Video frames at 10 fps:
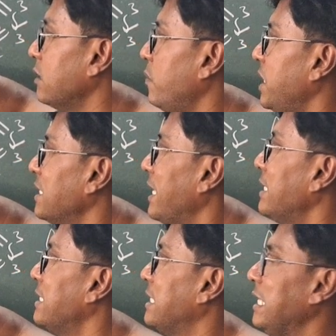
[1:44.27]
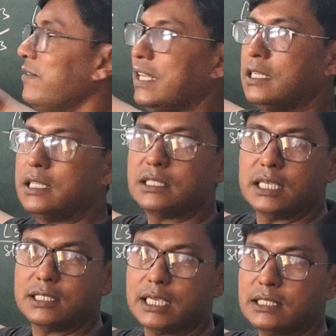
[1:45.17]
takes place at C1 and
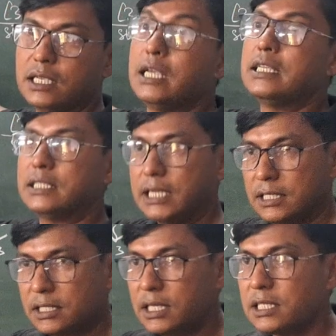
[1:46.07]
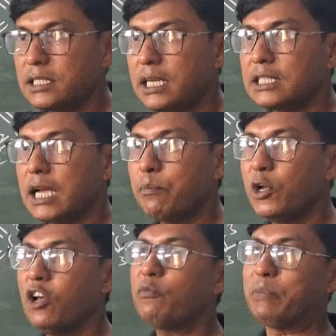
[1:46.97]
C6. Since this is an
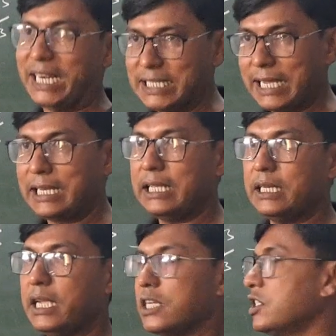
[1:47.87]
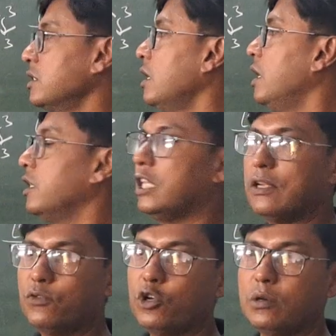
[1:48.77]
example of pericyclic reaction,
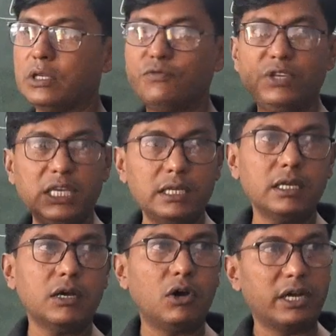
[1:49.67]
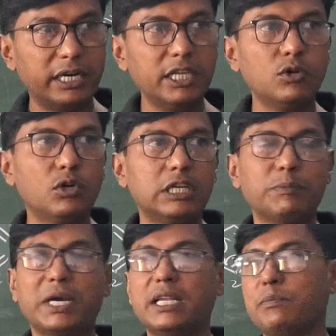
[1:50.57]
therefore, we already know that
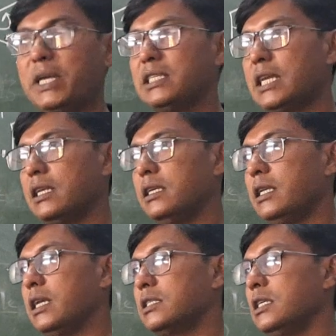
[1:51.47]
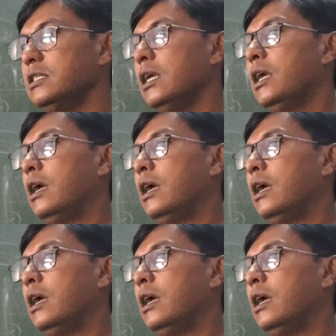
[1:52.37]
pericyclic reactions